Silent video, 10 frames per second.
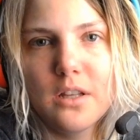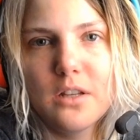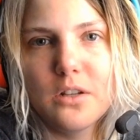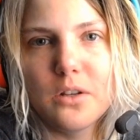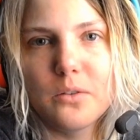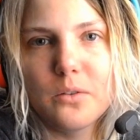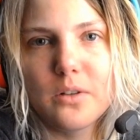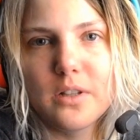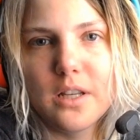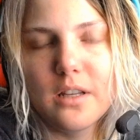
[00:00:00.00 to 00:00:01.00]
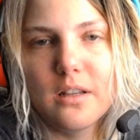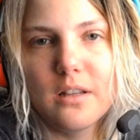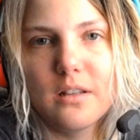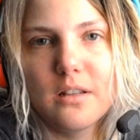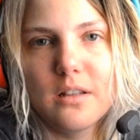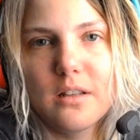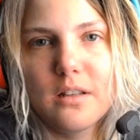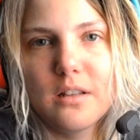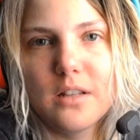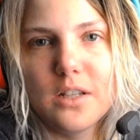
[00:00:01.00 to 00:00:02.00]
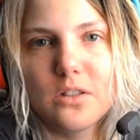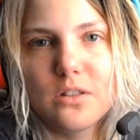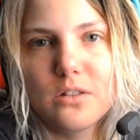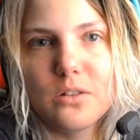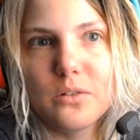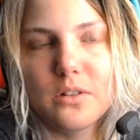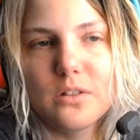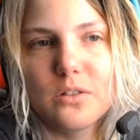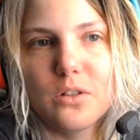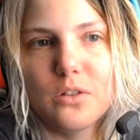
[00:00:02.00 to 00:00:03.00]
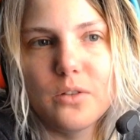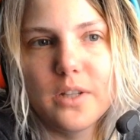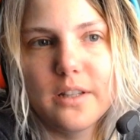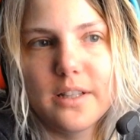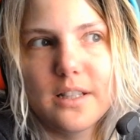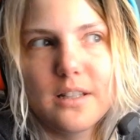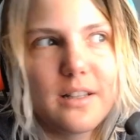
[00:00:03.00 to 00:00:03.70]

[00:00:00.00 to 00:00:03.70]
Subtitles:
you know, or they just don't do anything like that.